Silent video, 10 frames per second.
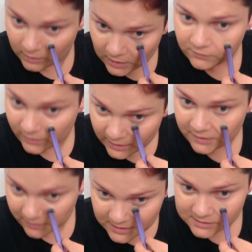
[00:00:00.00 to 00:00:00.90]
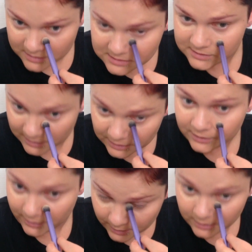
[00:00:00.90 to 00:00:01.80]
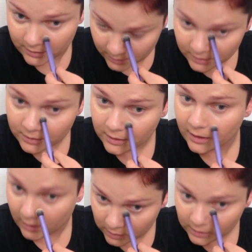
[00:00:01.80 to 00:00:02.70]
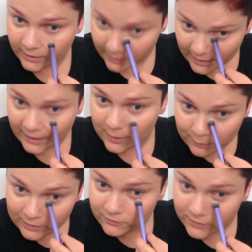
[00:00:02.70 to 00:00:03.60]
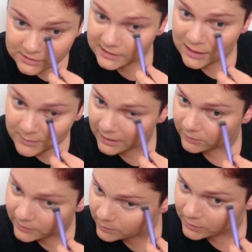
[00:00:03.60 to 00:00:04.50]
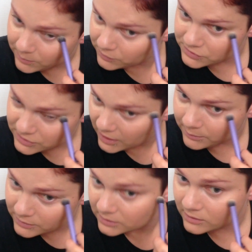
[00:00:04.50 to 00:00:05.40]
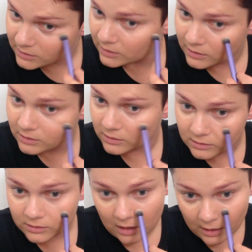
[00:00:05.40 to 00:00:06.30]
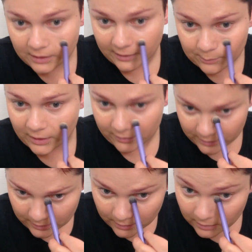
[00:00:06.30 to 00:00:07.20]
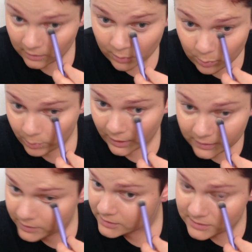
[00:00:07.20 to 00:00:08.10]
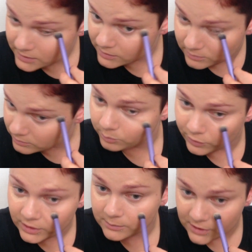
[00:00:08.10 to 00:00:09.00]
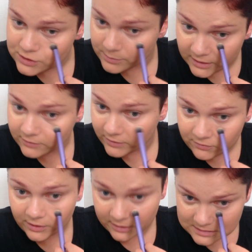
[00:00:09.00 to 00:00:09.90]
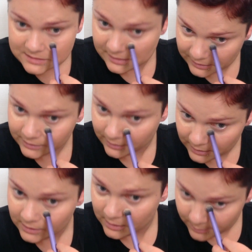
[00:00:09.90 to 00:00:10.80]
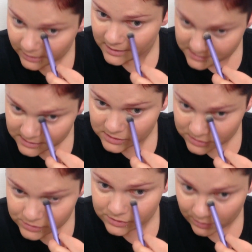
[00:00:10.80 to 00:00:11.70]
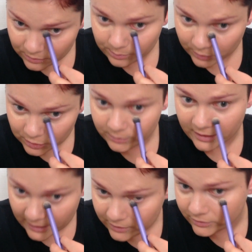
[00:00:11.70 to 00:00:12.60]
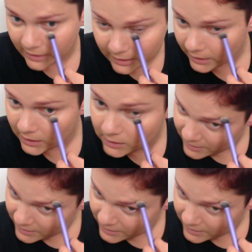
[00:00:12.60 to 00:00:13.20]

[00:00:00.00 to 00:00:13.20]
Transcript: I feel like this concealer got a lot of hype when it first came out and the people stopped talking about it. But this is pretty much my favorite concealer because it's so bloomin' hydrating.